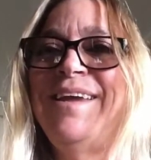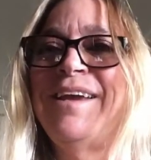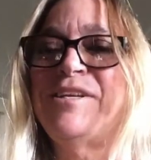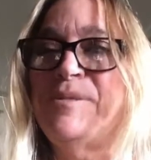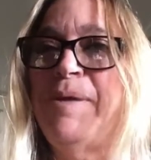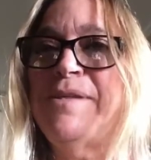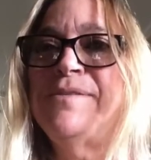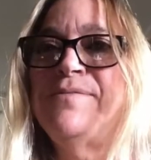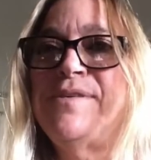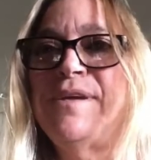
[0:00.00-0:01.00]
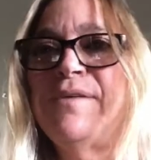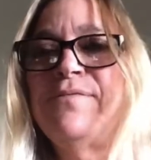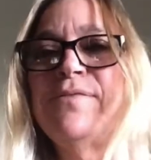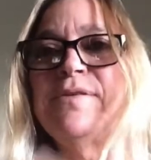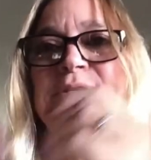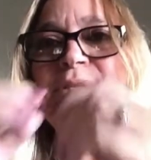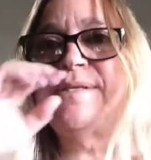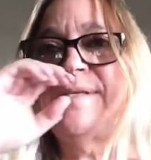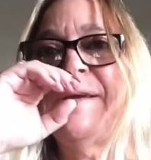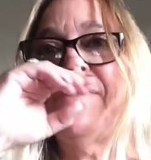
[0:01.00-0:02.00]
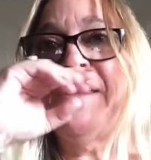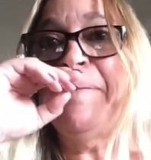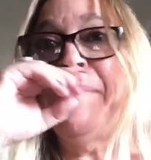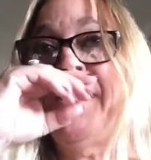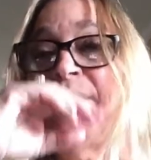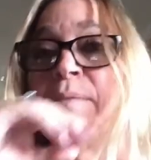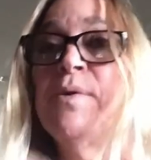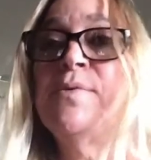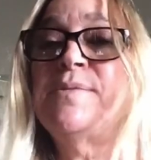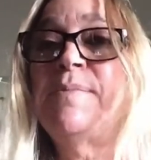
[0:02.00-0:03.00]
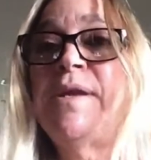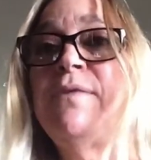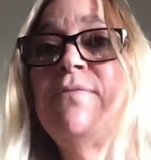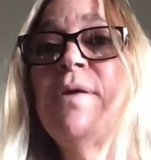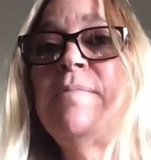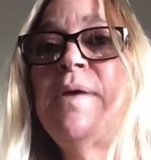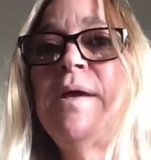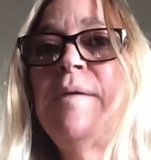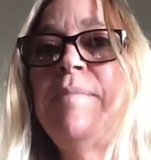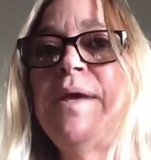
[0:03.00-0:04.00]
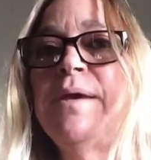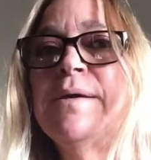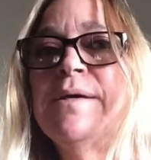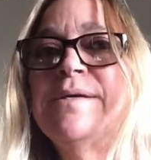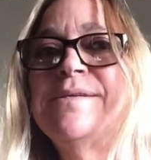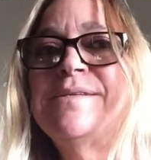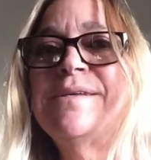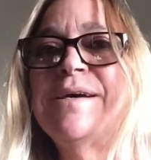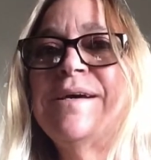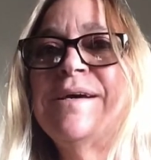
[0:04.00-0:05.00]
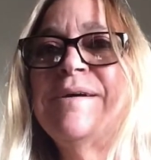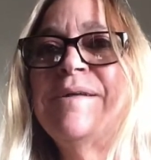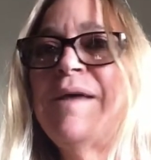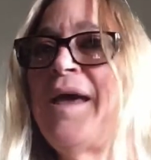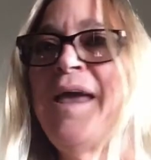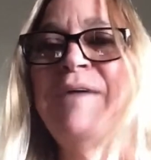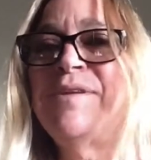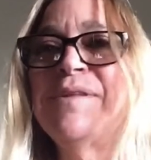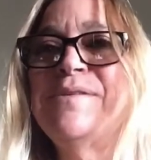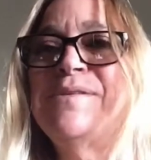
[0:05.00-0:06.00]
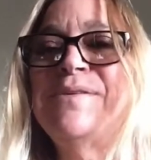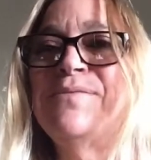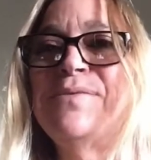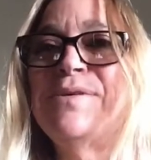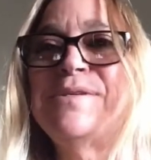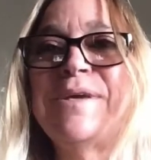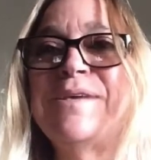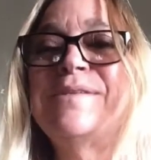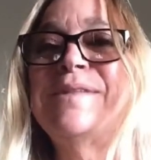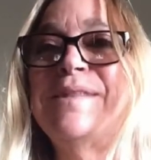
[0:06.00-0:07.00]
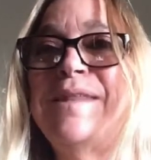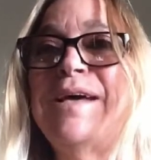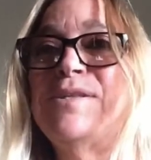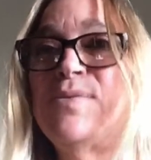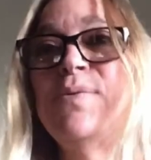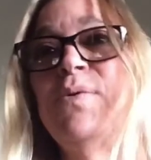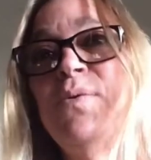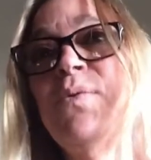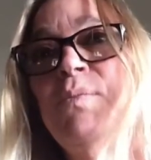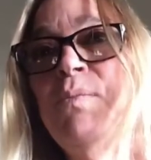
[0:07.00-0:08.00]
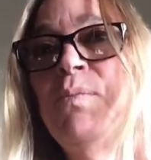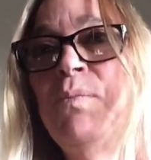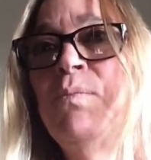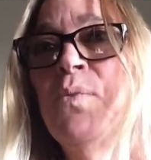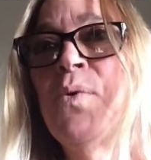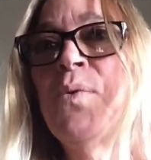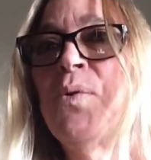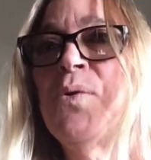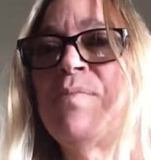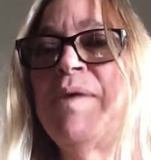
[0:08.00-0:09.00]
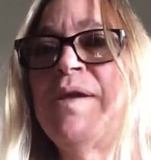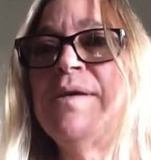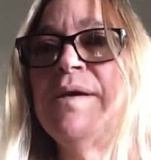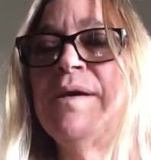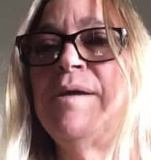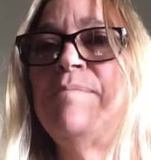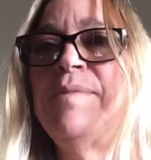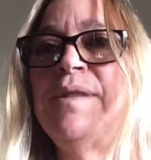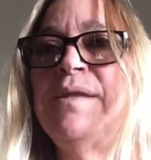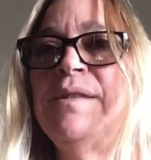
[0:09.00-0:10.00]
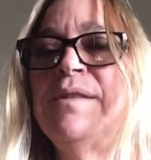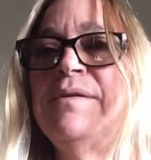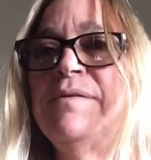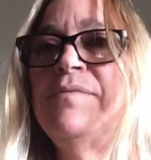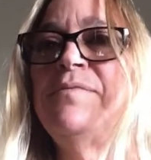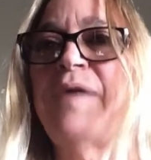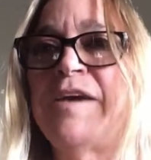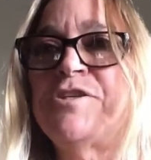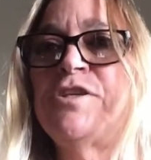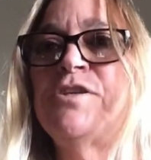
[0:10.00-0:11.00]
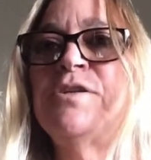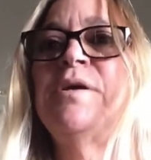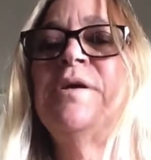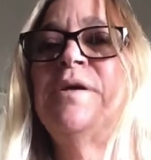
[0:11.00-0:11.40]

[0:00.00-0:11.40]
expensive stuff first, the stuff I can make the most money from, because I have to list it first, because that's more worth my time than the fashion,